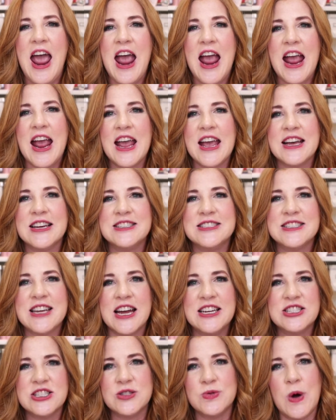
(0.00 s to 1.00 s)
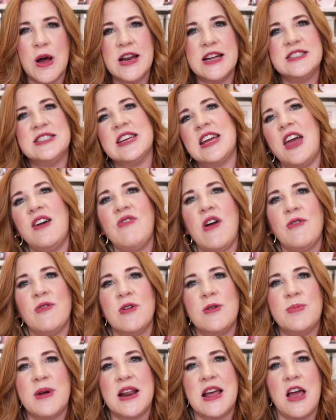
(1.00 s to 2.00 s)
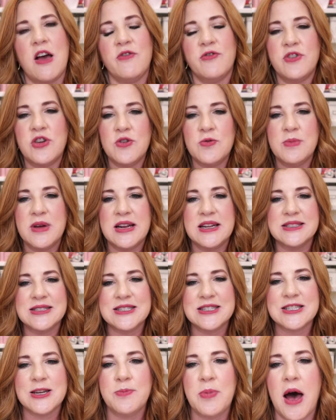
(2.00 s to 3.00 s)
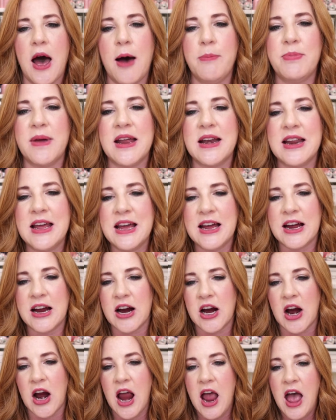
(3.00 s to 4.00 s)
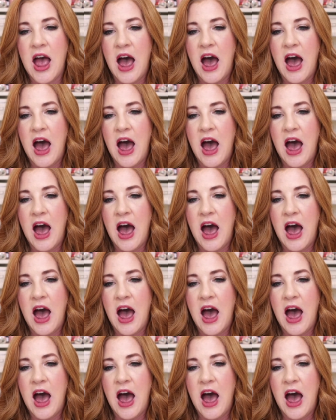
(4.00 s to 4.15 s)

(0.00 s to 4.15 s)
And I just wanted to give everybody a few minutes to pop in here.